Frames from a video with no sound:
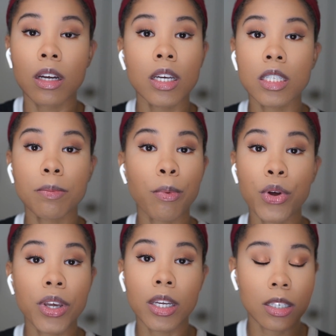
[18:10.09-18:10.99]
It's
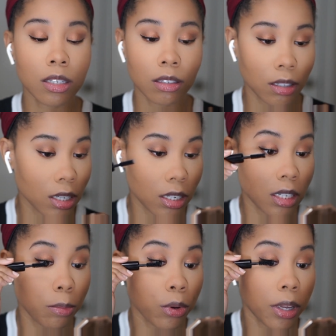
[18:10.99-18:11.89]
brilliant.
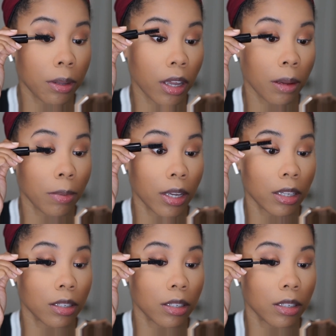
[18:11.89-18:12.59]
It's a brilliant game plan.